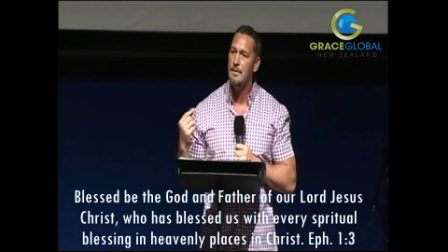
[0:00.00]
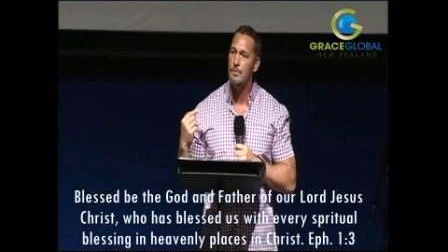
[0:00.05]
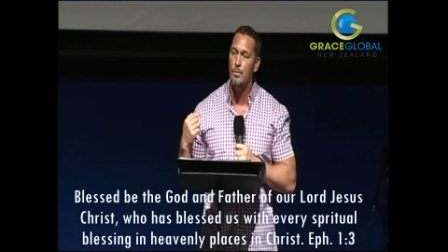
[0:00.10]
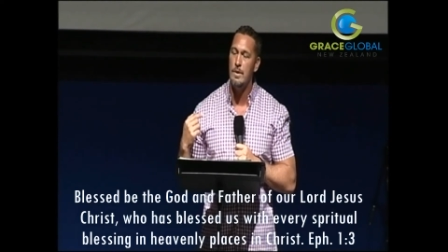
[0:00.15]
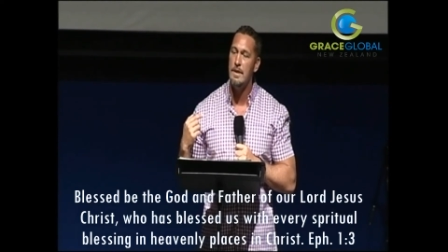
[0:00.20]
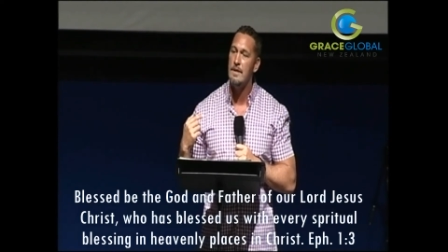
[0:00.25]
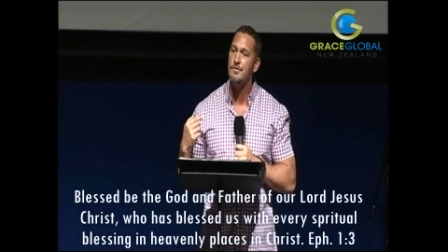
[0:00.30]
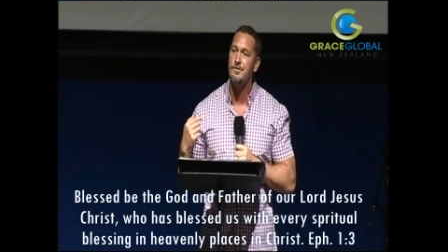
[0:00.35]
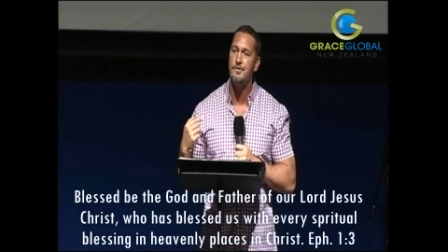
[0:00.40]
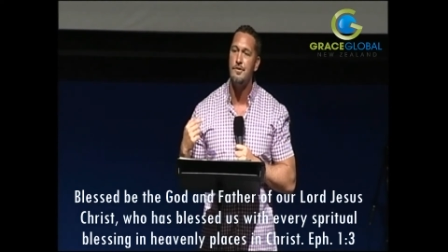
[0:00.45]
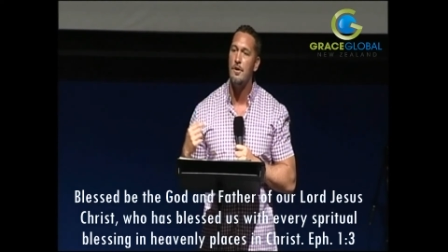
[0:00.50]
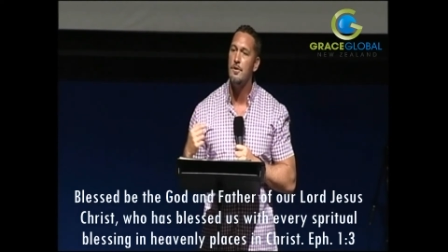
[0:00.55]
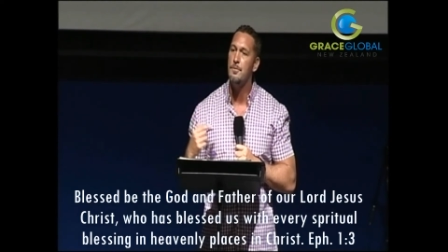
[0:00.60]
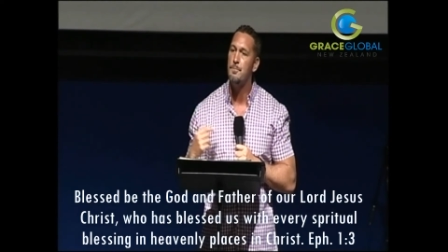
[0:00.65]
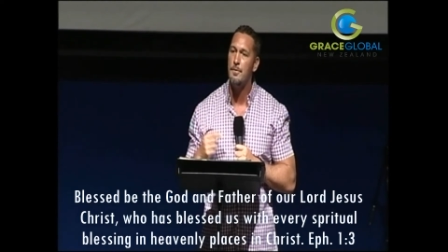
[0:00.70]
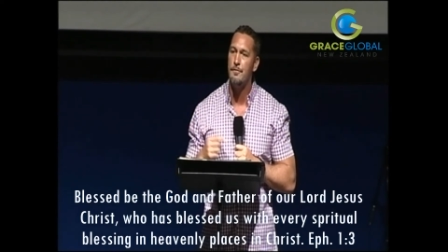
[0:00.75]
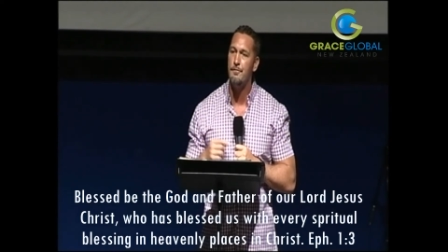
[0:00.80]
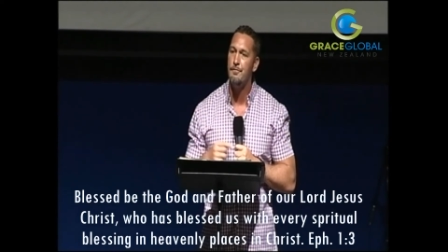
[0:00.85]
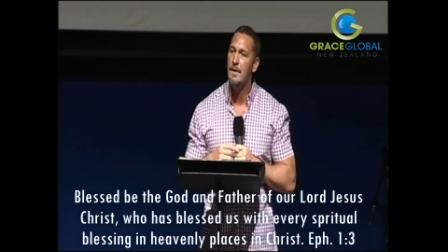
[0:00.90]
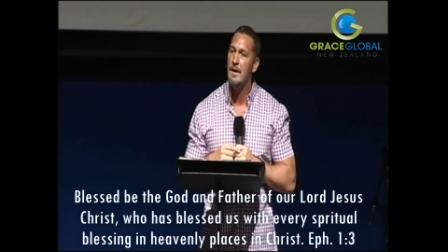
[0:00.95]
we are so
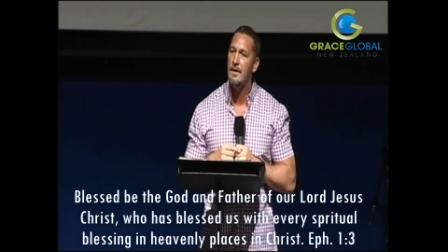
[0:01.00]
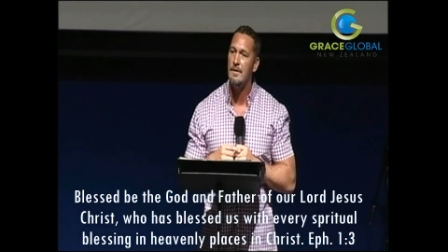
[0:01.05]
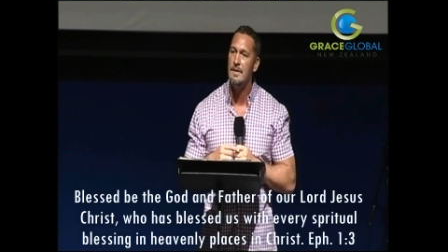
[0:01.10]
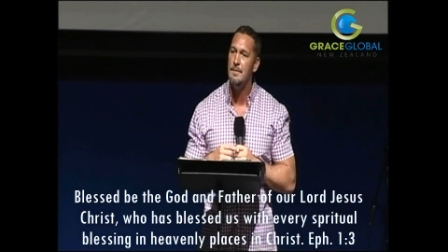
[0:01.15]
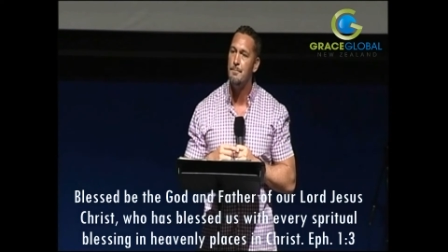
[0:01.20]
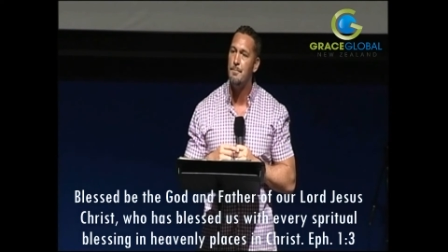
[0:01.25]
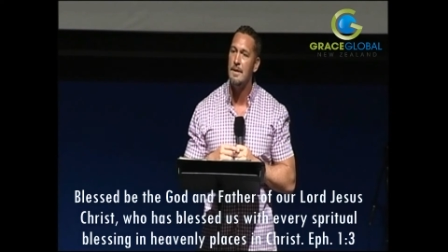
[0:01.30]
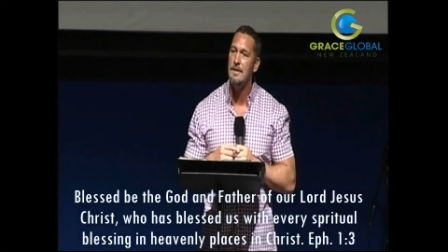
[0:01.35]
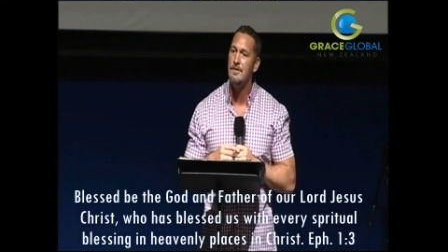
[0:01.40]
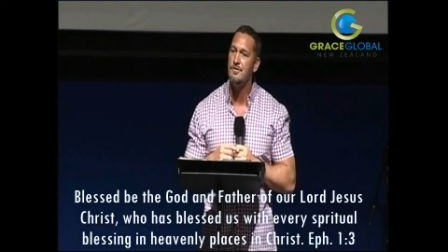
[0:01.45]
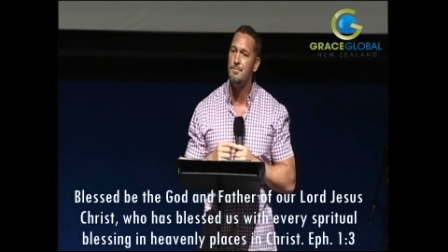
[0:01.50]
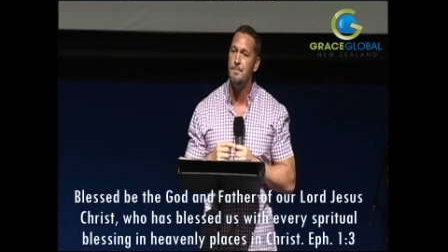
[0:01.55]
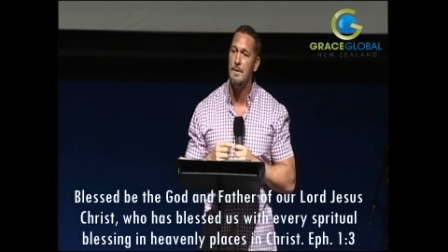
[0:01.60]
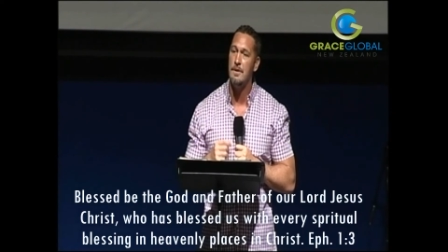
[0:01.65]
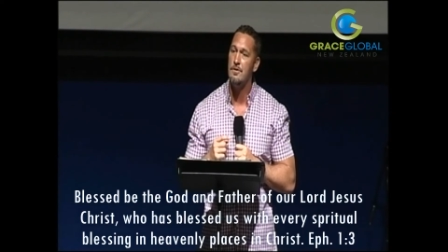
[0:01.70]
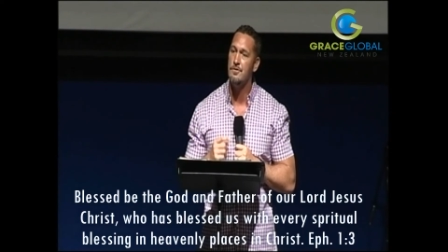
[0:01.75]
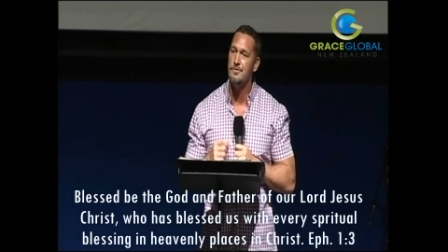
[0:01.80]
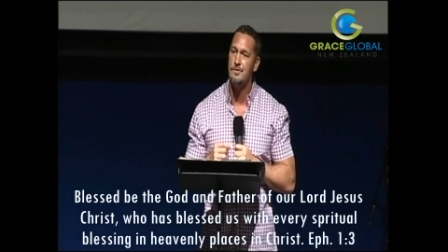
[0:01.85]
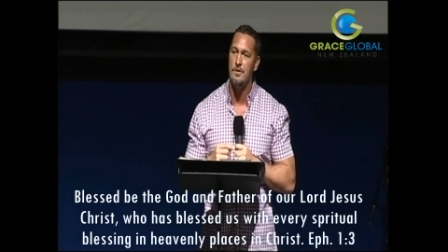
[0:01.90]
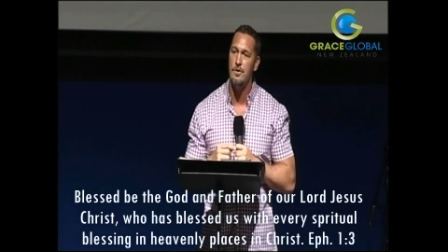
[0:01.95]
profoundly blessed
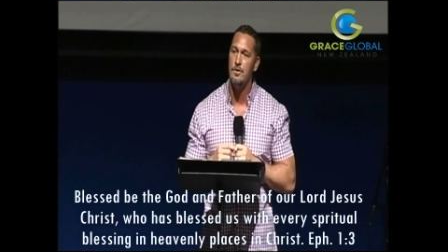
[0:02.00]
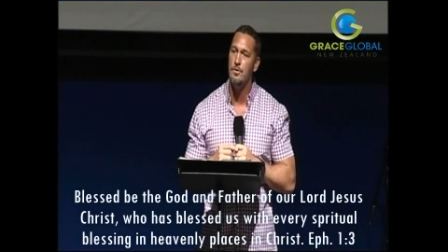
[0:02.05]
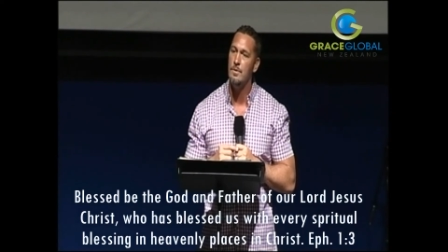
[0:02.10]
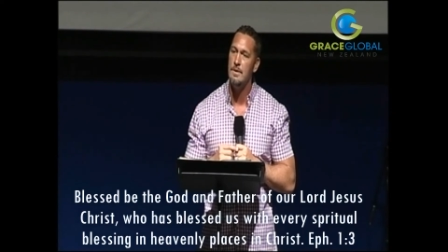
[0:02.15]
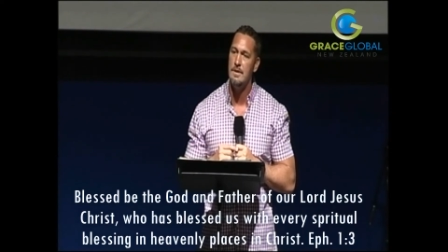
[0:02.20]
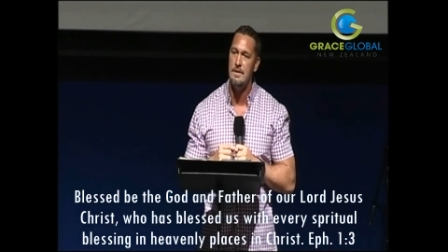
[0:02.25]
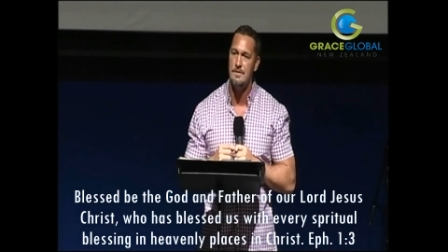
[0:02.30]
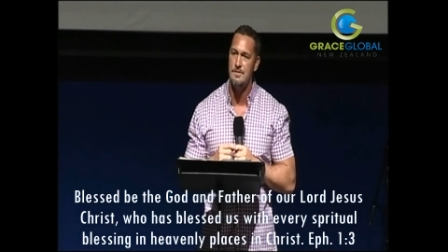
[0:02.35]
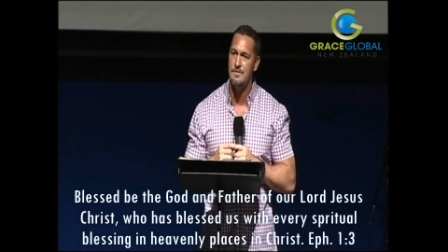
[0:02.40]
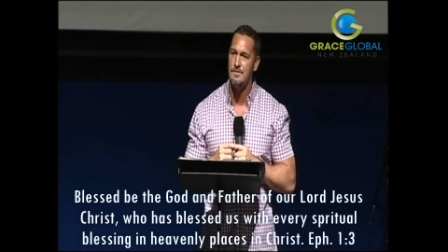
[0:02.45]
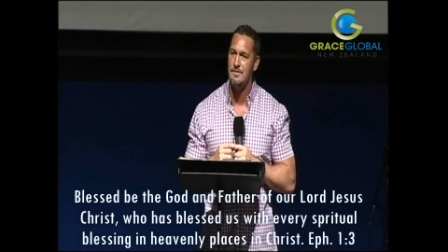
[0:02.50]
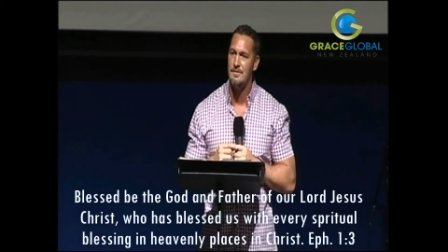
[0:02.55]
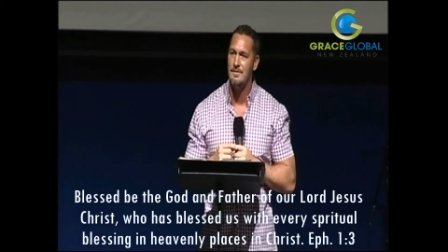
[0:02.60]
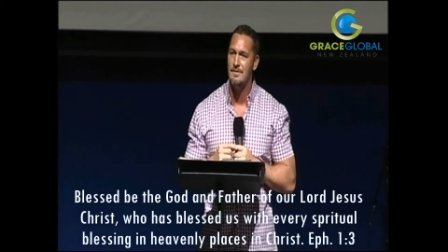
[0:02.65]
because of who he is.